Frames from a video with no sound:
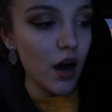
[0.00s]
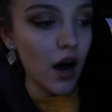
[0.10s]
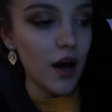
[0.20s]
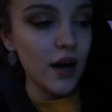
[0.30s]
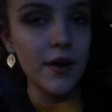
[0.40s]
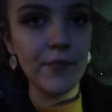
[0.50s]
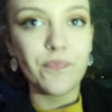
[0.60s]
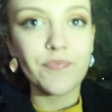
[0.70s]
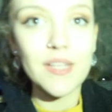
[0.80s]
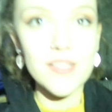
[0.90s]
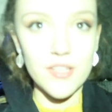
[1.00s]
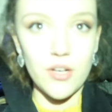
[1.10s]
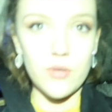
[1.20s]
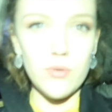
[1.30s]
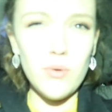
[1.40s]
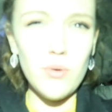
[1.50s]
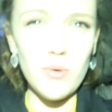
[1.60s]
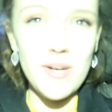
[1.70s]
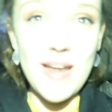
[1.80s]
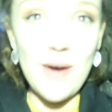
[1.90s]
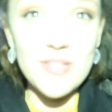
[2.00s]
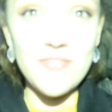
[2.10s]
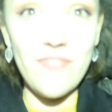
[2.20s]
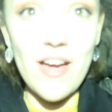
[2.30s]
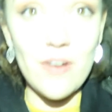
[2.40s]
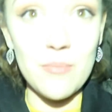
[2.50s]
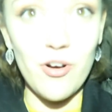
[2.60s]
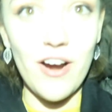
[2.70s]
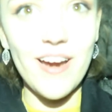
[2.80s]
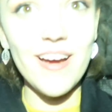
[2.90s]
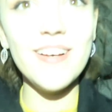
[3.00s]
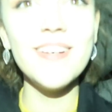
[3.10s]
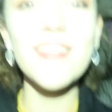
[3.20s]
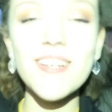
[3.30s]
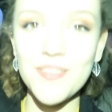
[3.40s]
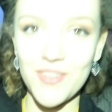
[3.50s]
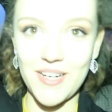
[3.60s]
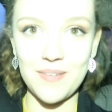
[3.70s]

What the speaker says: And now it's very bright. Come on,